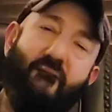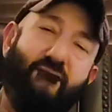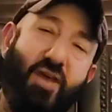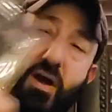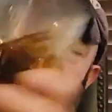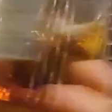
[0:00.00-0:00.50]

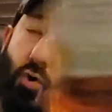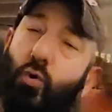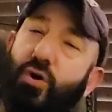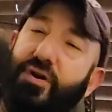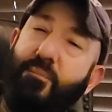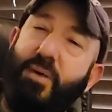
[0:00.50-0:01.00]
very cool
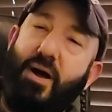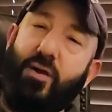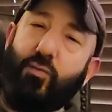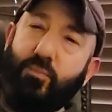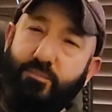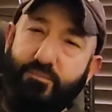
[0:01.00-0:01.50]
looking
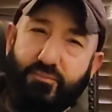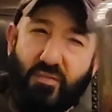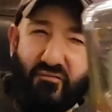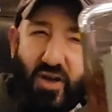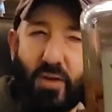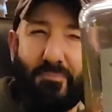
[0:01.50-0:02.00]
bottle,
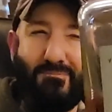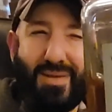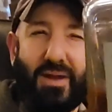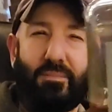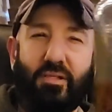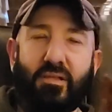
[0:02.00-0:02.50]
very
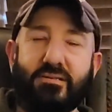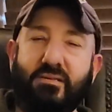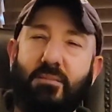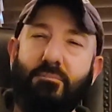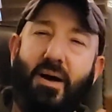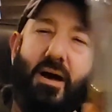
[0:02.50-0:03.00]

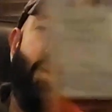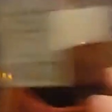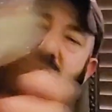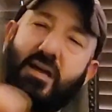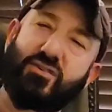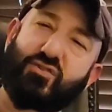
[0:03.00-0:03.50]
minimalistic bottle.
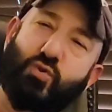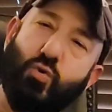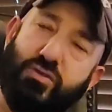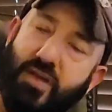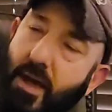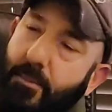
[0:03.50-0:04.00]
It's got a
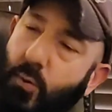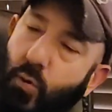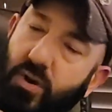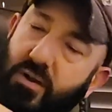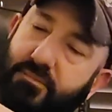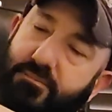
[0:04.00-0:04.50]
screw top
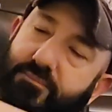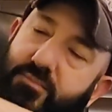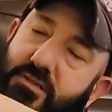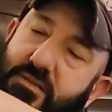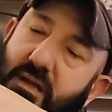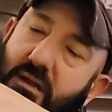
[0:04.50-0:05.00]
on it
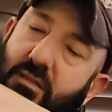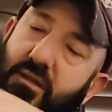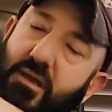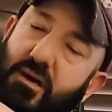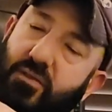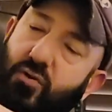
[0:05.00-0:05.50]
instead of
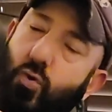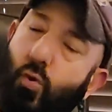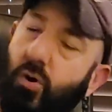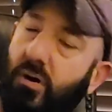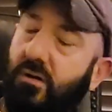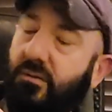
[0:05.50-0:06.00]
the
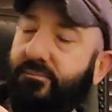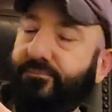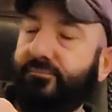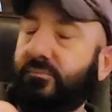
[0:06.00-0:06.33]
cork.